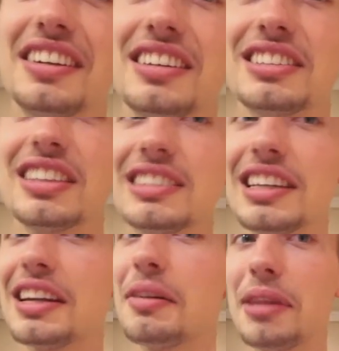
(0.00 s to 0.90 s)
Said
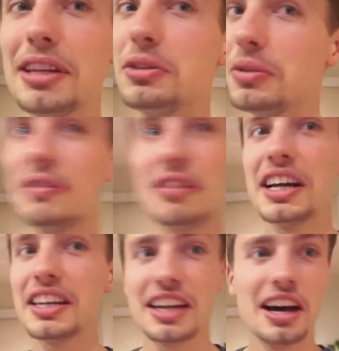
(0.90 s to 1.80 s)
not that I'm into it
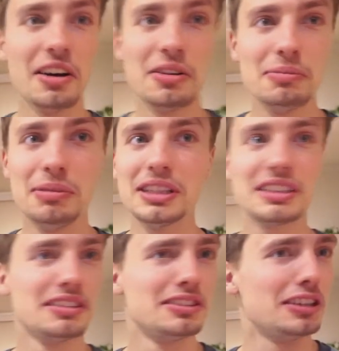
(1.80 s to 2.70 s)
right now,
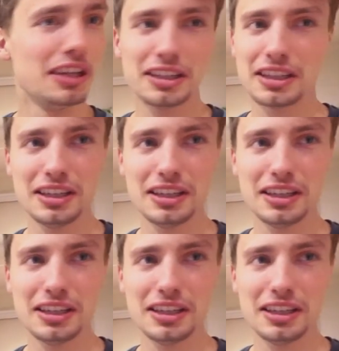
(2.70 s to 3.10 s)
but take it